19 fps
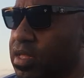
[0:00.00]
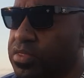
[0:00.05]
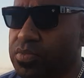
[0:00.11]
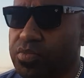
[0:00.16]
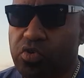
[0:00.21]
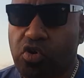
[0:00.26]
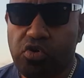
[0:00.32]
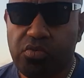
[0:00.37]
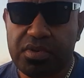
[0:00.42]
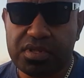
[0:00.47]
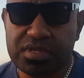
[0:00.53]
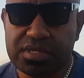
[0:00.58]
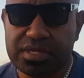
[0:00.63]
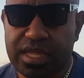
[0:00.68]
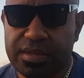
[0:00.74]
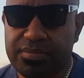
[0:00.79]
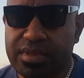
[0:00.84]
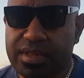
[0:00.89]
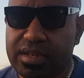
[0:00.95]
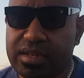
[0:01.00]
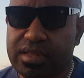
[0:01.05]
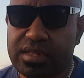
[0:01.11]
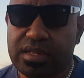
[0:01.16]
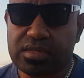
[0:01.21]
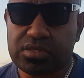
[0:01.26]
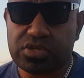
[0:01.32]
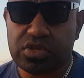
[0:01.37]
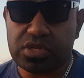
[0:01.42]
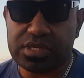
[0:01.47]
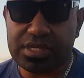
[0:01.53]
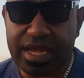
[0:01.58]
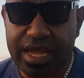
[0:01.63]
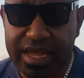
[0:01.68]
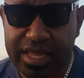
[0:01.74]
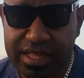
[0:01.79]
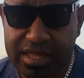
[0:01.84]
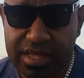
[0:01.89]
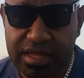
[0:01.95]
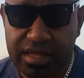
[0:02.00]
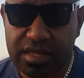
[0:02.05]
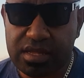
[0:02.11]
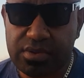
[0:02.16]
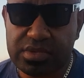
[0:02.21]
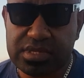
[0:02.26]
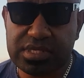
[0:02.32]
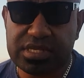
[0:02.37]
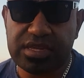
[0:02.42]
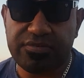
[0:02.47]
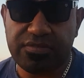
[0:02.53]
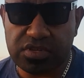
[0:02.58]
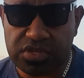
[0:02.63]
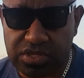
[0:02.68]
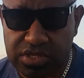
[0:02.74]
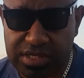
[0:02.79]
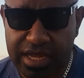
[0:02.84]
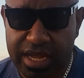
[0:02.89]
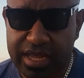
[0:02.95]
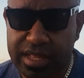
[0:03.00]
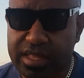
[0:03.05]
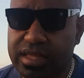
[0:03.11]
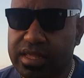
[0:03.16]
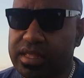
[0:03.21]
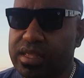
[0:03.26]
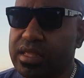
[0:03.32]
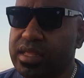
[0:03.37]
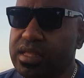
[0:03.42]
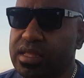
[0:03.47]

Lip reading: The Romans, they built society, civil society.